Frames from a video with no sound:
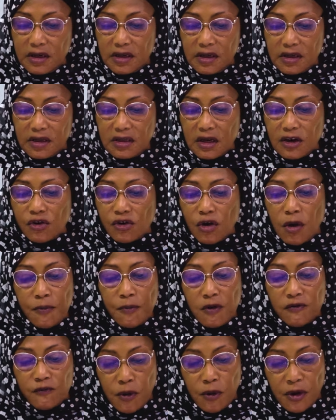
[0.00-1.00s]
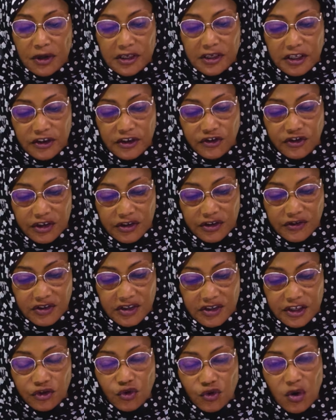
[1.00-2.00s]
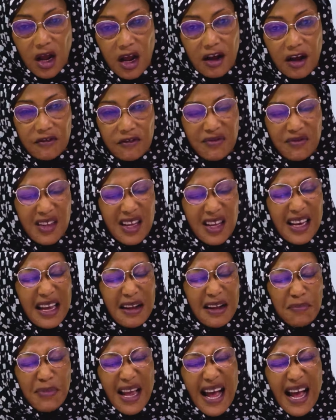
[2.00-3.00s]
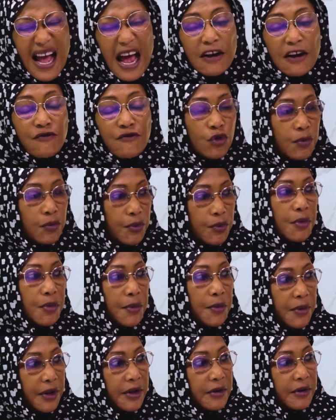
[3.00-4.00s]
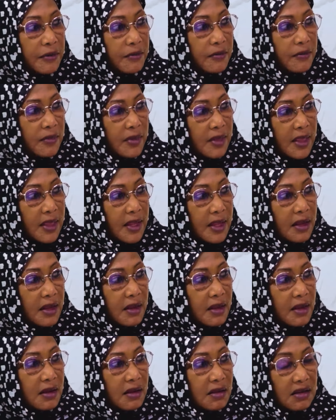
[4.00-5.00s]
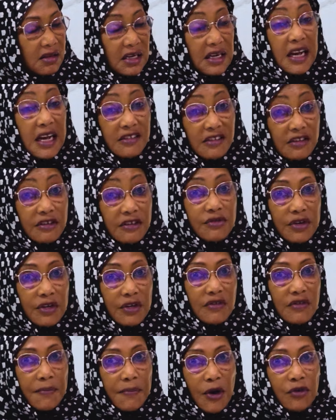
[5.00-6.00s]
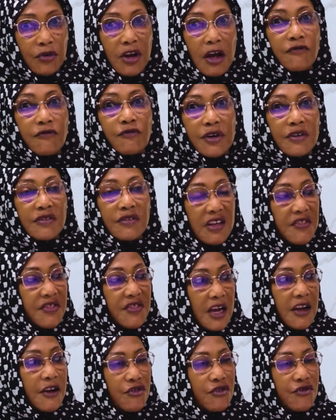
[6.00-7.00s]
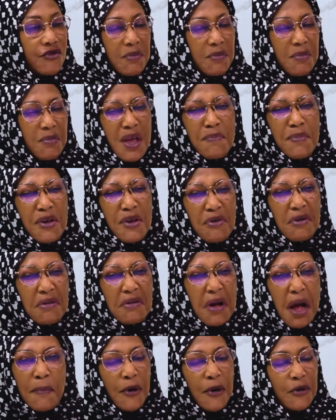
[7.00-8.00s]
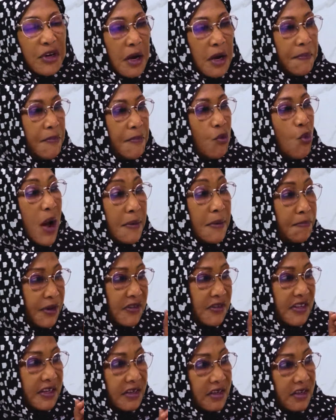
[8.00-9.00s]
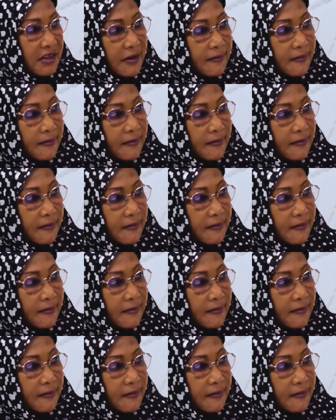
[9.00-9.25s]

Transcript: the crop of politicians that you have, they can be a handful probably, that are serious about governance and the country. Maybe about 1%.